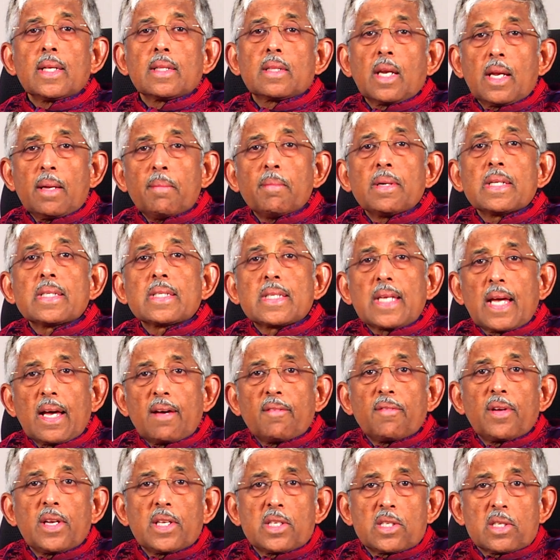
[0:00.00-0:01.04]
3 months
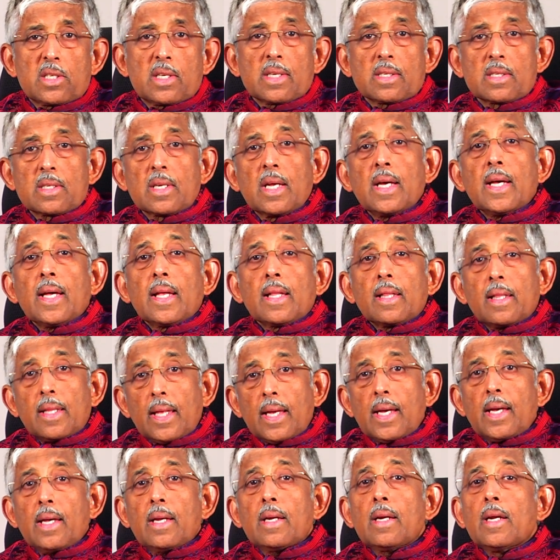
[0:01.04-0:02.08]
average test.
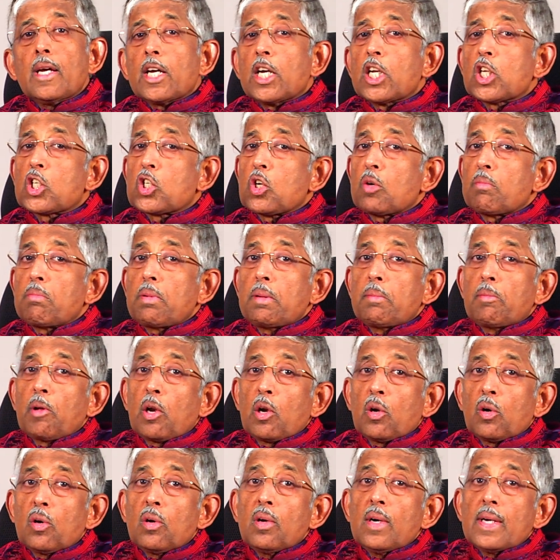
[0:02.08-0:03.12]
There it should be
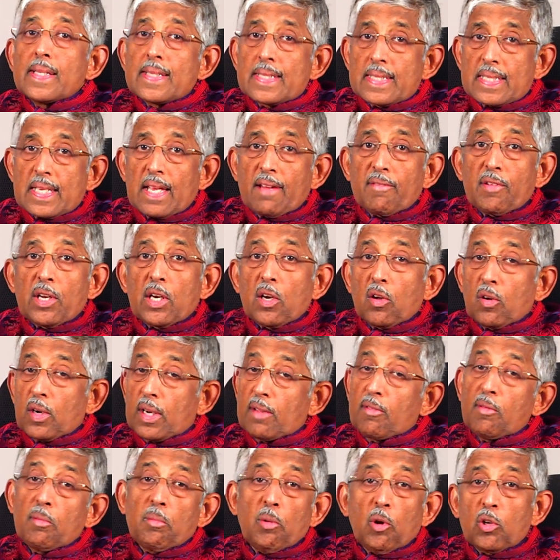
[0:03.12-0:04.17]
below 7 or
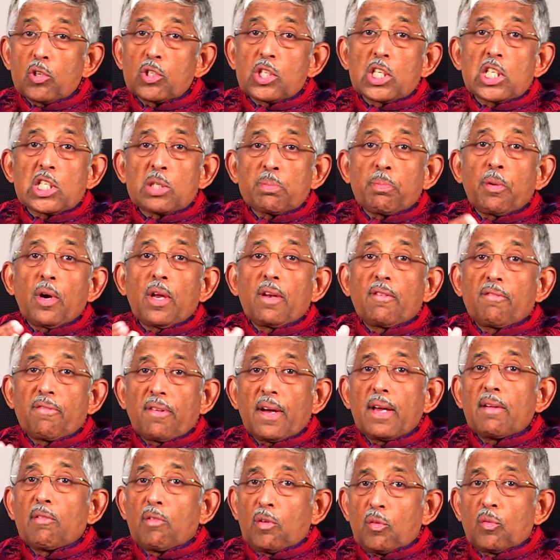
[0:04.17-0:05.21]
even below 6.5
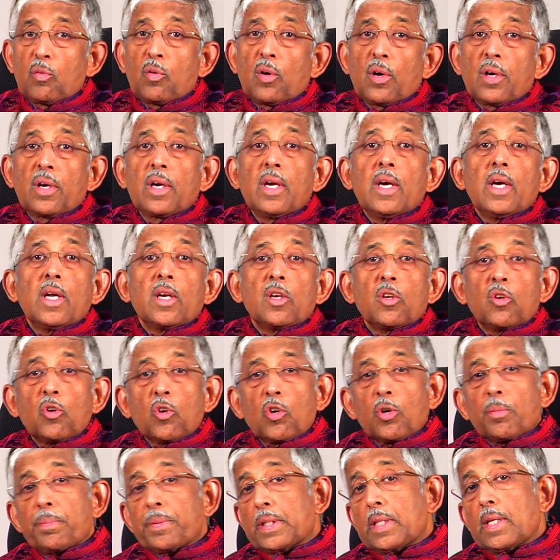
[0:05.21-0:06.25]
if you want
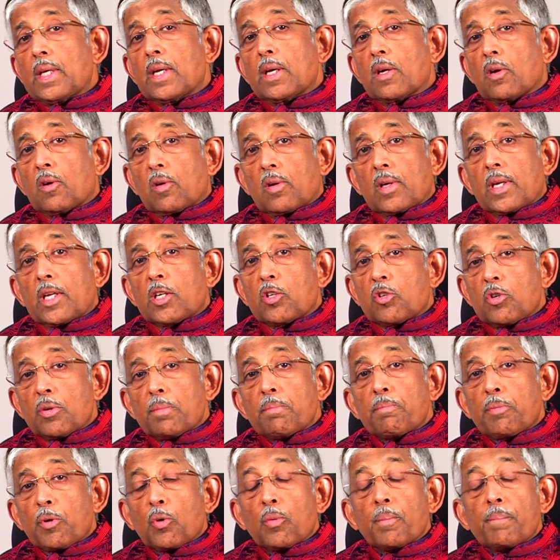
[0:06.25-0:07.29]
neuropathy and all that to
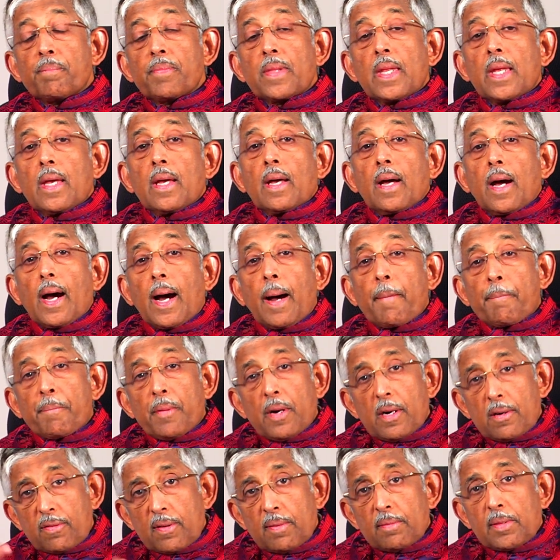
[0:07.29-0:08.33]
improve.
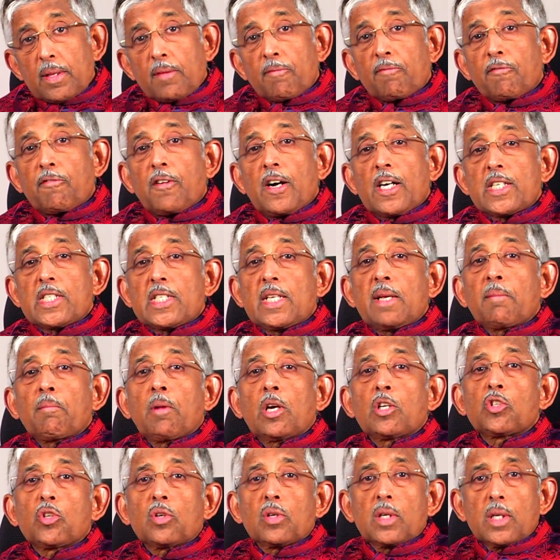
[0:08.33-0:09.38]
Apart from the fasting
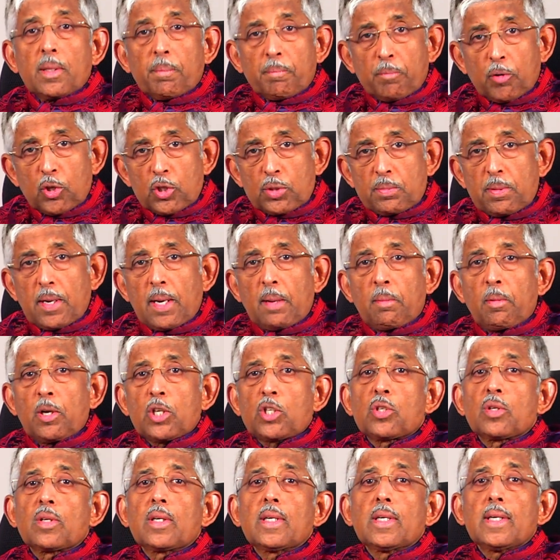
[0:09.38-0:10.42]
blood sugar, postprandial blood
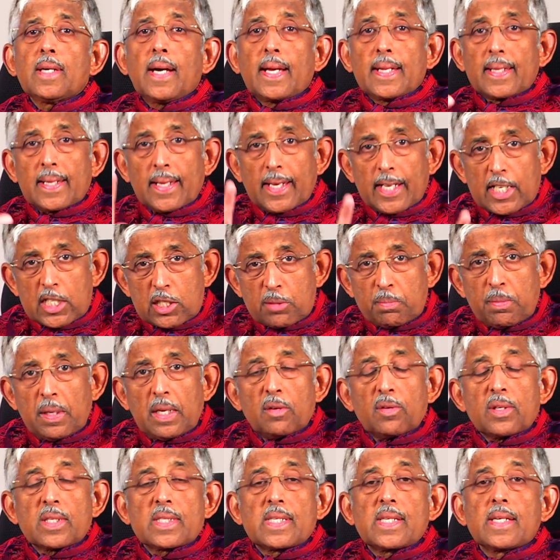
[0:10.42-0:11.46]
sugar and the
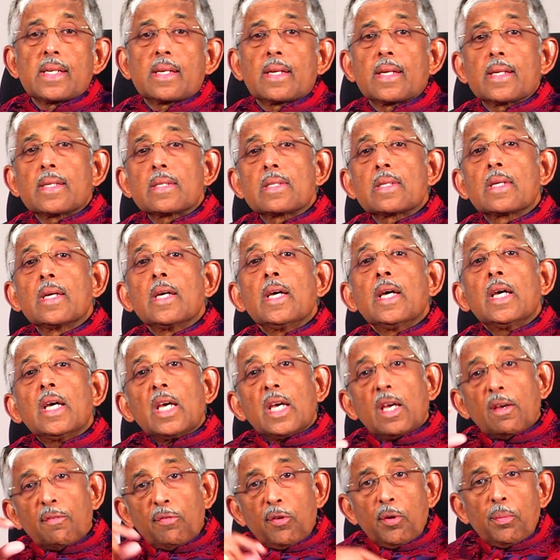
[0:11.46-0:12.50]
HbA1c test,
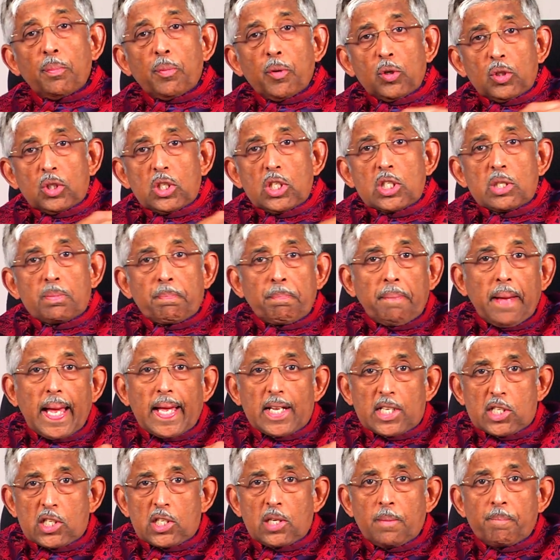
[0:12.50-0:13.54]
if you put this
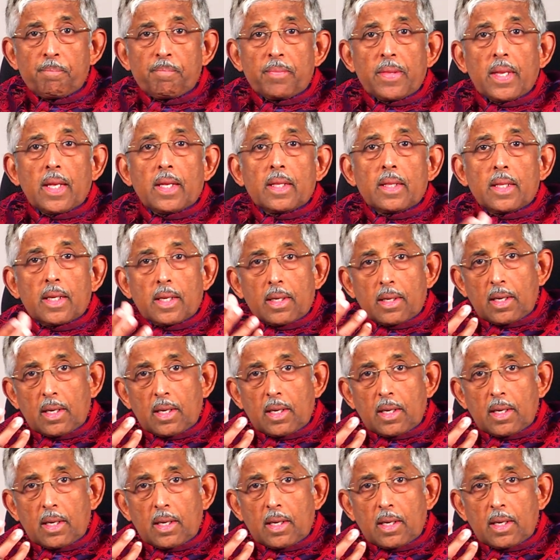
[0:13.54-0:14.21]
patch the